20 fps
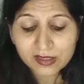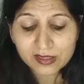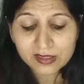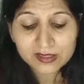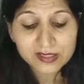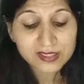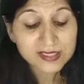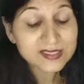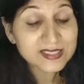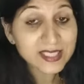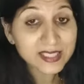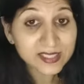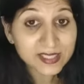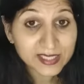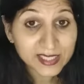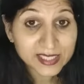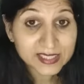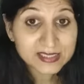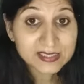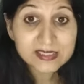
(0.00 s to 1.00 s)
the
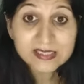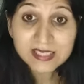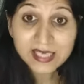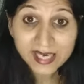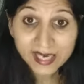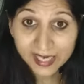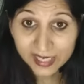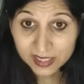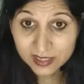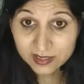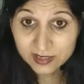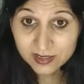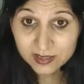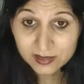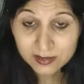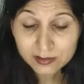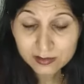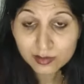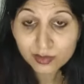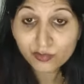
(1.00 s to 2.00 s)
sentence
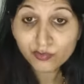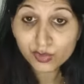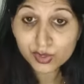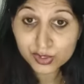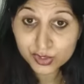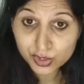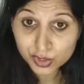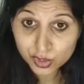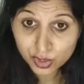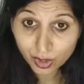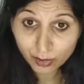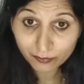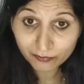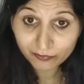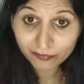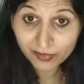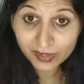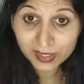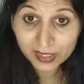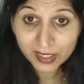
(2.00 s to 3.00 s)
ends, full stop
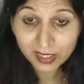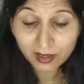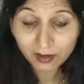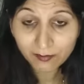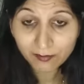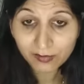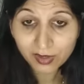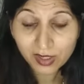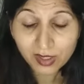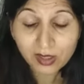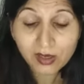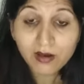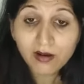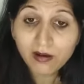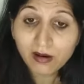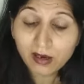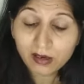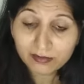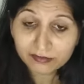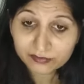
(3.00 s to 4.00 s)
will come.
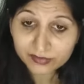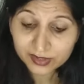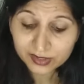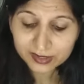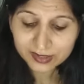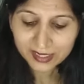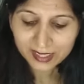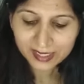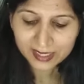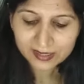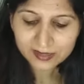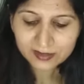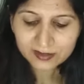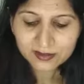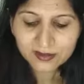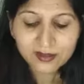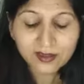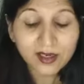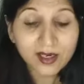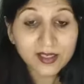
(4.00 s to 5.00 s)
After that,
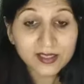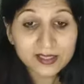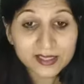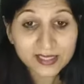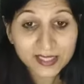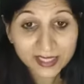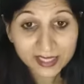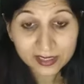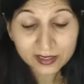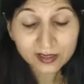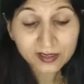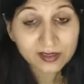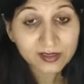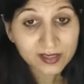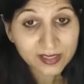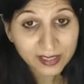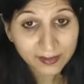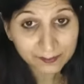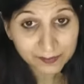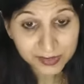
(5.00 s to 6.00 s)
again
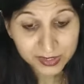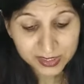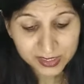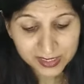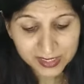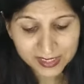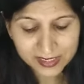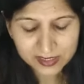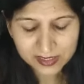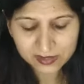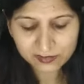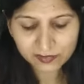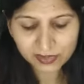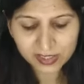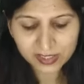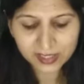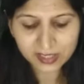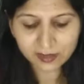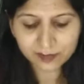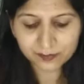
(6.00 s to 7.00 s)
capital letter will
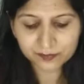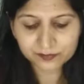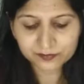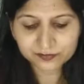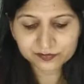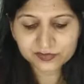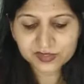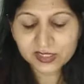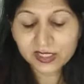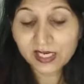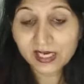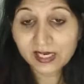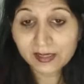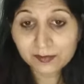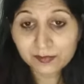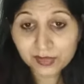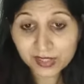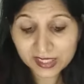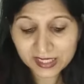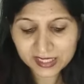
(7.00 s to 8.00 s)
come. I am
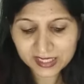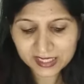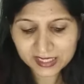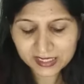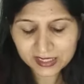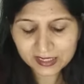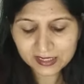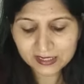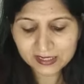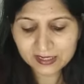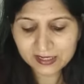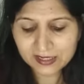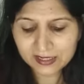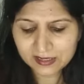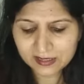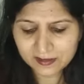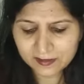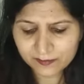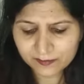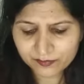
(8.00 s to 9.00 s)
reading.
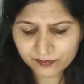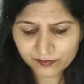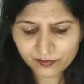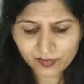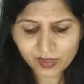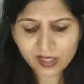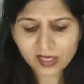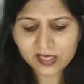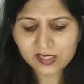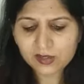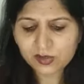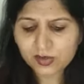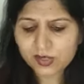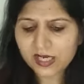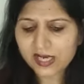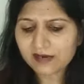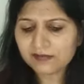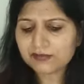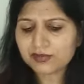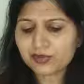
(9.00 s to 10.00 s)
I don't
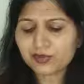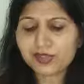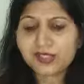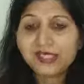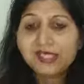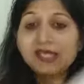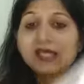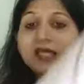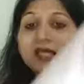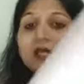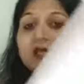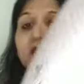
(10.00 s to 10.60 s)
have to read it.